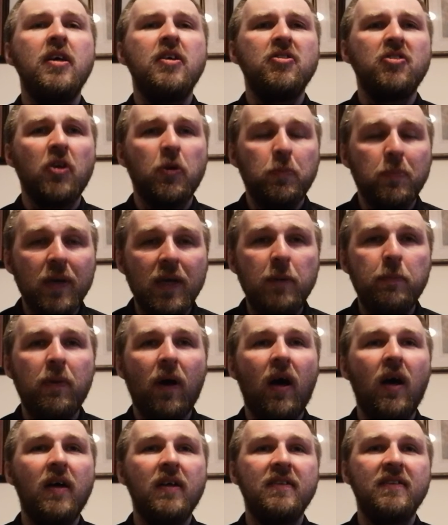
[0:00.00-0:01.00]
So be
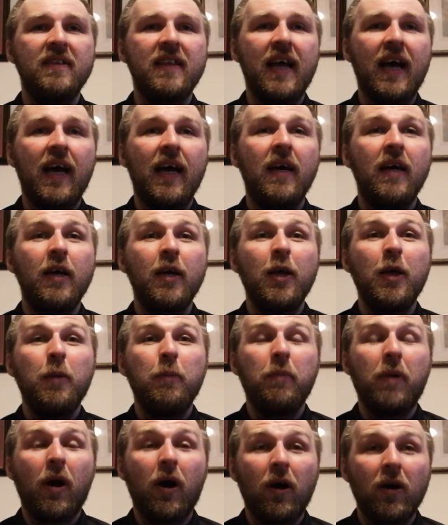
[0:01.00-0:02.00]
part of that,
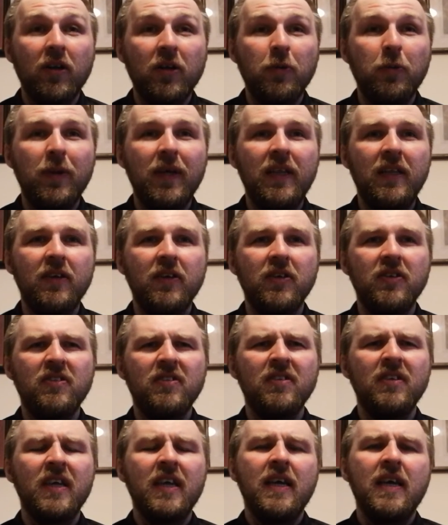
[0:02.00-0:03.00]
partner with us.